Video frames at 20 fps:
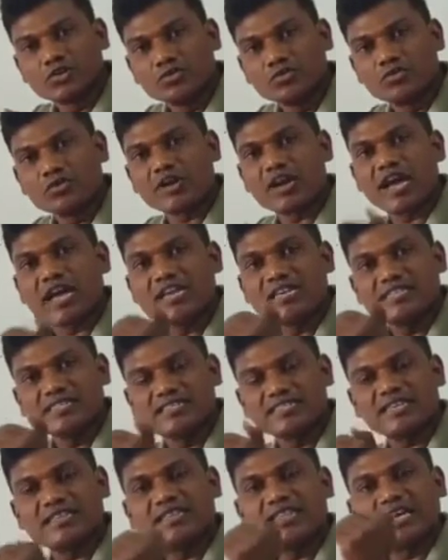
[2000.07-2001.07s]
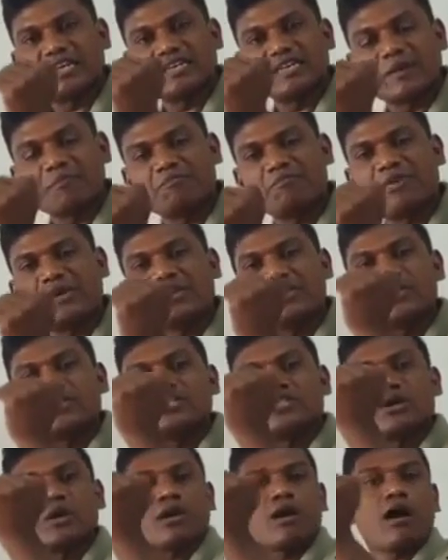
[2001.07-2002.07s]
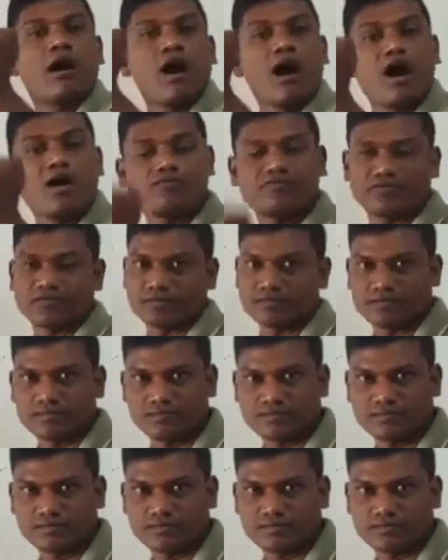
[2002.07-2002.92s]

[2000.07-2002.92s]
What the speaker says: to rise the temperature of